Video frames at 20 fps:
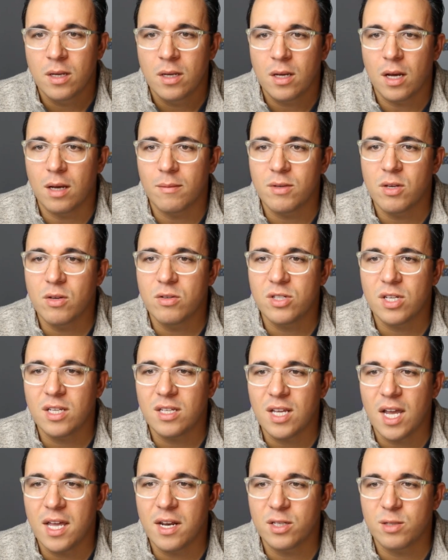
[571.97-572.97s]
Um, using
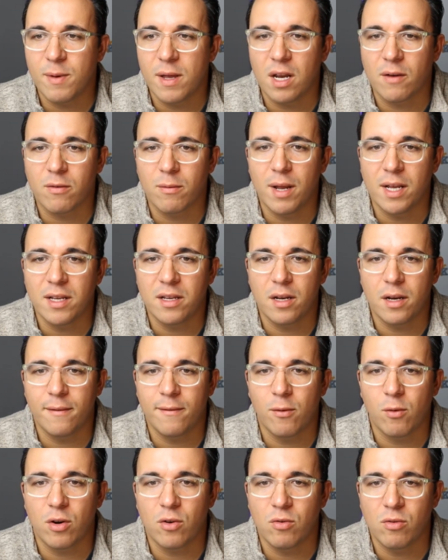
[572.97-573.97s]
data spanning from
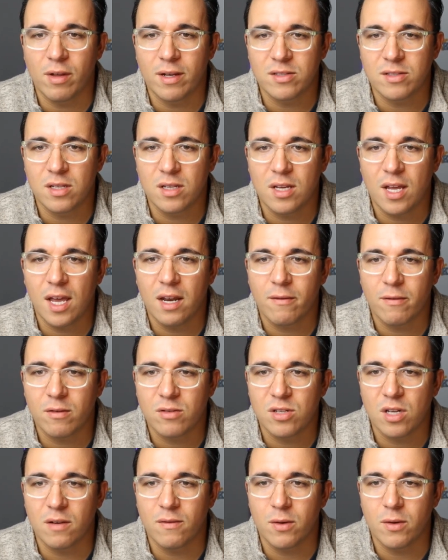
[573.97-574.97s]
1994 to 2010 for a
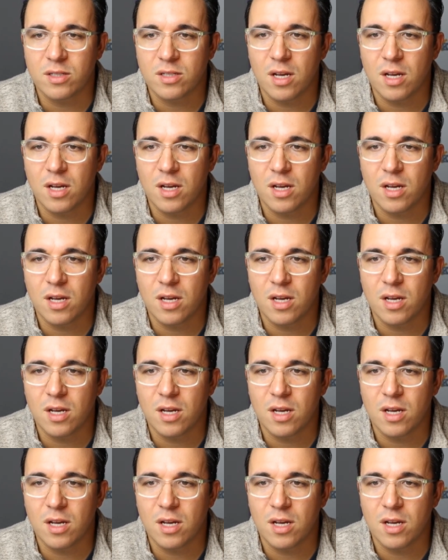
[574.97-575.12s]
set of U.S.